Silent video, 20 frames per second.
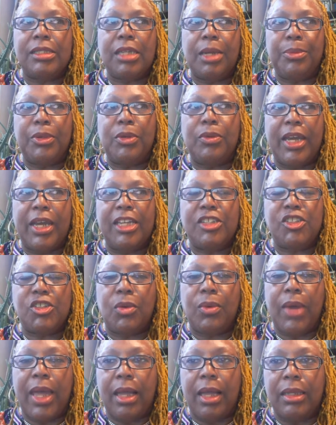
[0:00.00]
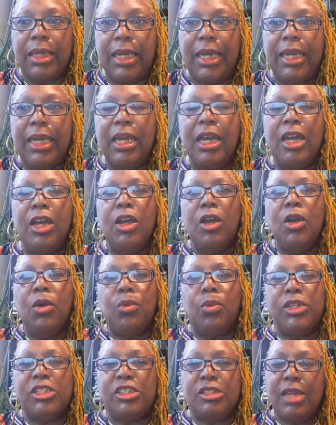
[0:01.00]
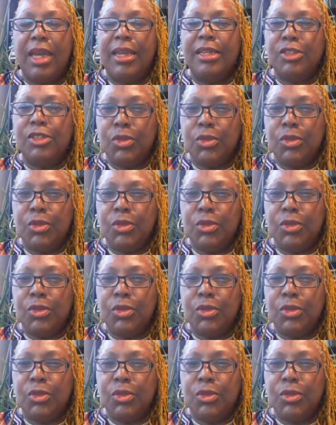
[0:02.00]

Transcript: W H O L E, which they mm-hmm.